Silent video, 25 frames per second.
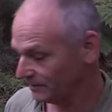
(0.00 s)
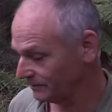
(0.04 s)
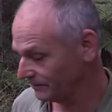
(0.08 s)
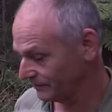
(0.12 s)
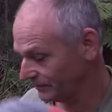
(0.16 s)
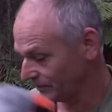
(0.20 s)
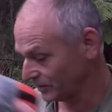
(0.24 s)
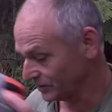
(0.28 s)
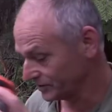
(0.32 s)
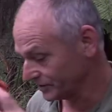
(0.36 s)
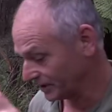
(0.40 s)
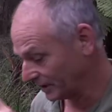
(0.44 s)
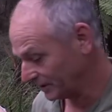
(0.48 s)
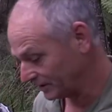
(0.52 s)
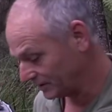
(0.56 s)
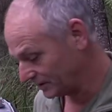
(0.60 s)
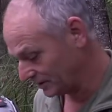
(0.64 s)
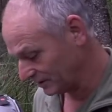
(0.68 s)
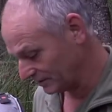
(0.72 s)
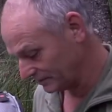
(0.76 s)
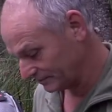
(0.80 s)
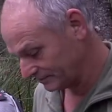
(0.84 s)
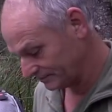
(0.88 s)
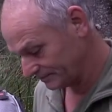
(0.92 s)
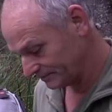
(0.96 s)
First aid
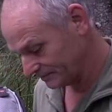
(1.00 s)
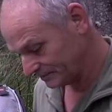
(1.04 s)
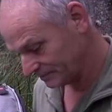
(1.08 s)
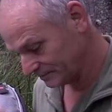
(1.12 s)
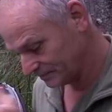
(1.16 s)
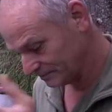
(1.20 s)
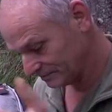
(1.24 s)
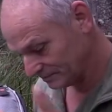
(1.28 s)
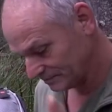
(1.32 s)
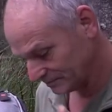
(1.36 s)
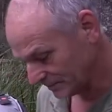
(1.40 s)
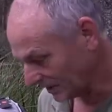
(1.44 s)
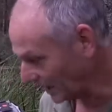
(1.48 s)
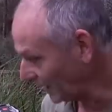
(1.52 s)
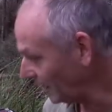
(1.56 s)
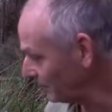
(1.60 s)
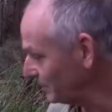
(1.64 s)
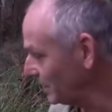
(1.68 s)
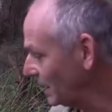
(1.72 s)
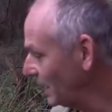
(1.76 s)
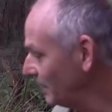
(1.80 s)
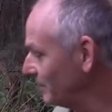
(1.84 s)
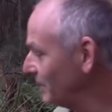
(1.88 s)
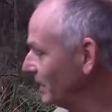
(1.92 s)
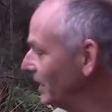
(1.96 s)
kit, blah,
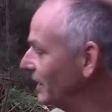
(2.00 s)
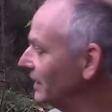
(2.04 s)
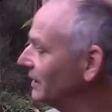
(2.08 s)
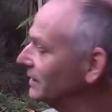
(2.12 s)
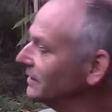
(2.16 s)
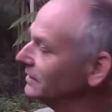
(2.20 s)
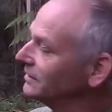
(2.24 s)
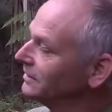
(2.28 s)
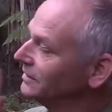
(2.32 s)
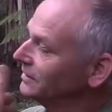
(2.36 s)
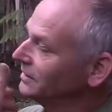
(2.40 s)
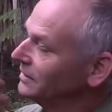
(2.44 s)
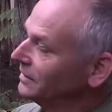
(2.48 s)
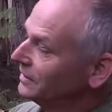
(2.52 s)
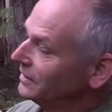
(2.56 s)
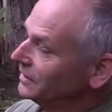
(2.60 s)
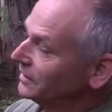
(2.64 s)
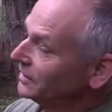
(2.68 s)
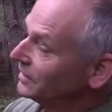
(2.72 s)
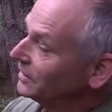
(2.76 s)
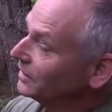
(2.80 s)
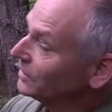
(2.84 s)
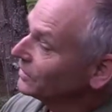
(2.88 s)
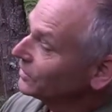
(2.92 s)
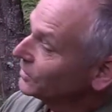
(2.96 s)
blah, blah.
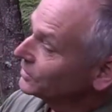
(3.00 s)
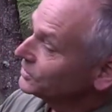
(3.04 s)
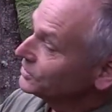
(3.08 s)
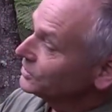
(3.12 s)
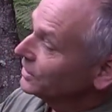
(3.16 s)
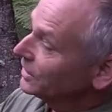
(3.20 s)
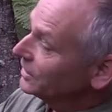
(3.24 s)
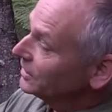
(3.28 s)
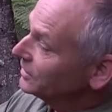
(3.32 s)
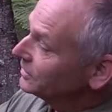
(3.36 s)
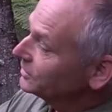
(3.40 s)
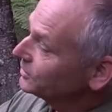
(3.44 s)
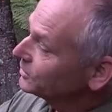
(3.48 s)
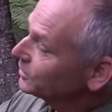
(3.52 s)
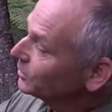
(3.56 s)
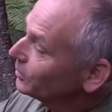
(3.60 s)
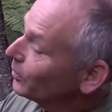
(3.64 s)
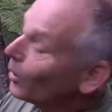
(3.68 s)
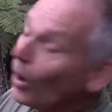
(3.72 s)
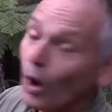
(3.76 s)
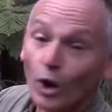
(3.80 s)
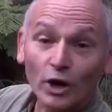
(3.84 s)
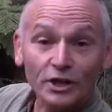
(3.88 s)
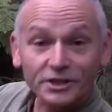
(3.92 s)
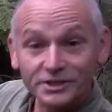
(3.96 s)
Got your little
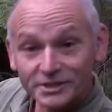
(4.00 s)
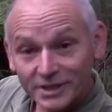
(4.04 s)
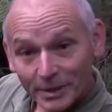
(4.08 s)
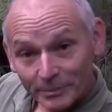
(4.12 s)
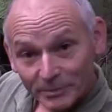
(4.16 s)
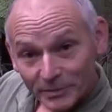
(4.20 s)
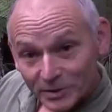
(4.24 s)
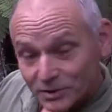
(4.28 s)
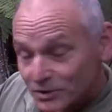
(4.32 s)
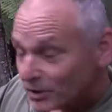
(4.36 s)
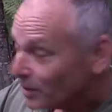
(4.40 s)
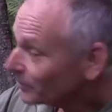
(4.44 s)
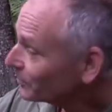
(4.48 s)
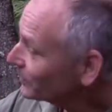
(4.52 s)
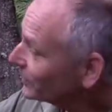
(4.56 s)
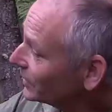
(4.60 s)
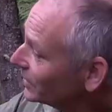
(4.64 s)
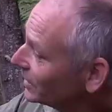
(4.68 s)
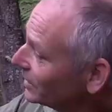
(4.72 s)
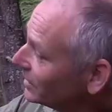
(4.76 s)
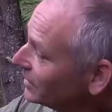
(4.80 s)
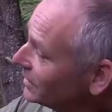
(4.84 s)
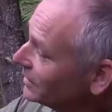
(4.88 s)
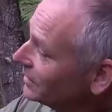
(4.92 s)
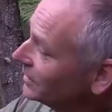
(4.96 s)
pockets up the top
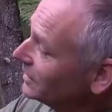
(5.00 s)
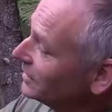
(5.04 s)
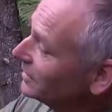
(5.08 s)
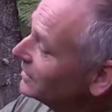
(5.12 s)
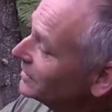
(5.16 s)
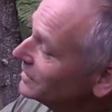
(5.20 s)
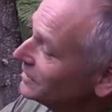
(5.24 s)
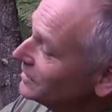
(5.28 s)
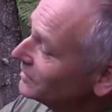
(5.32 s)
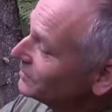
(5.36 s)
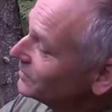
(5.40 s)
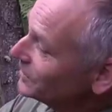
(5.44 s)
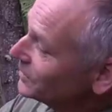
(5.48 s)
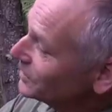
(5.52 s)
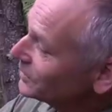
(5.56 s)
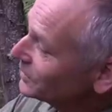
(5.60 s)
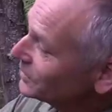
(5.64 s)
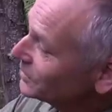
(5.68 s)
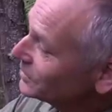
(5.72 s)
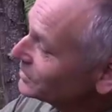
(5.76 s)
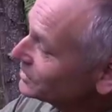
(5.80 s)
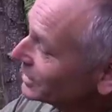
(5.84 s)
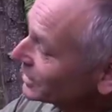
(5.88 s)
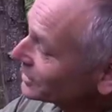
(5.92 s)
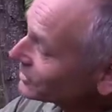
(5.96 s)
there. Your
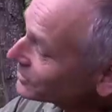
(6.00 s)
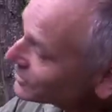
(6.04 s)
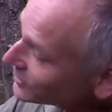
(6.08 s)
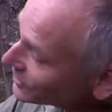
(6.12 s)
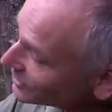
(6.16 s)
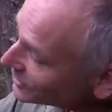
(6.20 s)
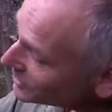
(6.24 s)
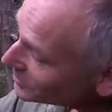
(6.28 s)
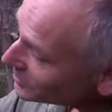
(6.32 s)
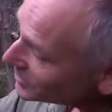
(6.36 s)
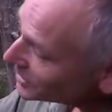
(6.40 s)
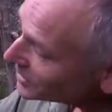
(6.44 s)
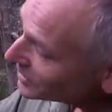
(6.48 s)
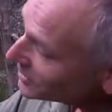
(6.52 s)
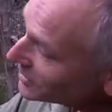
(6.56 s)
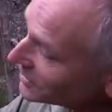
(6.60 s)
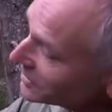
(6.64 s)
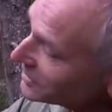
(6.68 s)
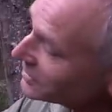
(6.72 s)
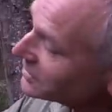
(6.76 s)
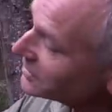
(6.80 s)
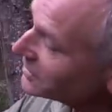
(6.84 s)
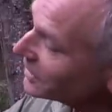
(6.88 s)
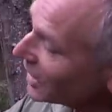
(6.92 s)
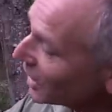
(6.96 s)
sun cream in
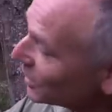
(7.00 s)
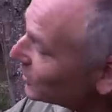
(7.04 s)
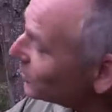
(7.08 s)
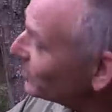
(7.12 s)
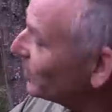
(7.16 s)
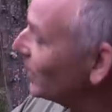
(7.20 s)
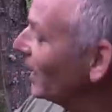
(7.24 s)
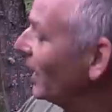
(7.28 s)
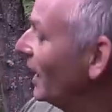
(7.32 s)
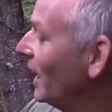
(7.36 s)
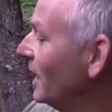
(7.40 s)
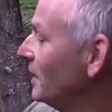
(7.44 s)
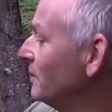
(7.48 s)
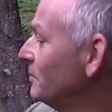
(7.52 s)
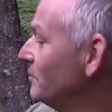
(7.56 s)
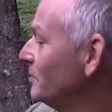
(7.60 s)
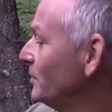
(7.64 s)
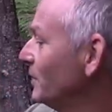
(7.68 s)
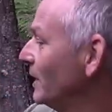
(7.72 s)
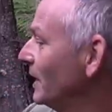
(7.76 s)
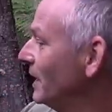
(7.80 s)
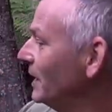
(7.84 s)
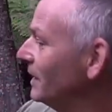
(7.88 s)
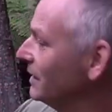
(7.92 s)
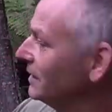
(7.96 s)
it, and notepad and
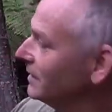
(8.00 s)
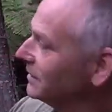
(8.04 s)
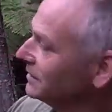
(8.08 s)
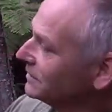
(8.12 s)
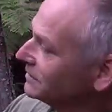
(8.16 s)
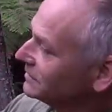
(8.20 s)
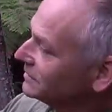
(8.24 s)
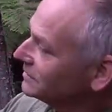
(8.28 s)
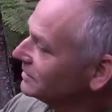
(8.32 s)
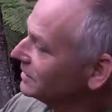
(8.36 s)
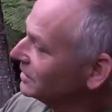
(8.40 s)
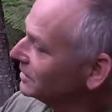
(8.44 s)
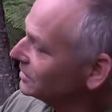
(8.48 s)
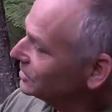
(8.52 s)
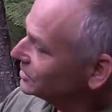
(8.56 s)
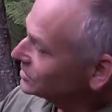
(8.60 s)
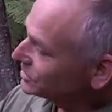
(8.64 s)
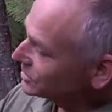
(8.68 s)
pen, and your